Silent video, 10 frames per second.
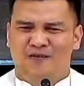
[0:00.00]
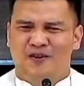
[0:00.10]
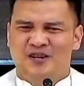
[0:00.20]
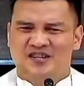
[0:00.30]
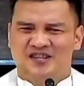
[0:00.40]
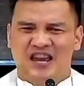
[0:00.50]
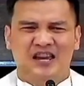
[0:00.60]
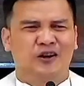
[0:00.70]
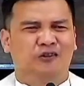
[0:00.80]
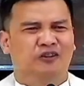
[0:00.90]
For the
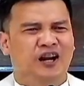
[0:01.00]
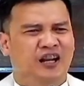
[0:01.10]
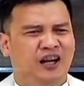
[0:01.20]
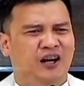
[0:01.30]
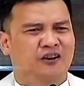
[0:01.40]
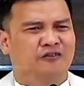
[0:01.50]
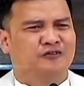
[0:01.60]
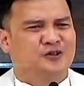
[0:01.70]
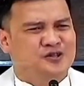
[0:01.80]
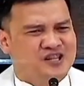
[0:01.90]
sake of our
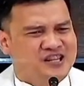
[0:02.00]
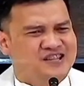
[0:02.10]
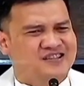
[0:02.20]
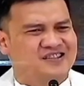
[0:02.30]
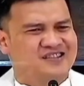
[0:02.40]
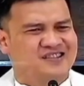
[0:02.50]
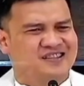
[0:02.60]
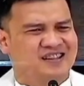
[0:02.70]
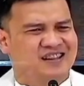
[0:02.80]
love to Jesus,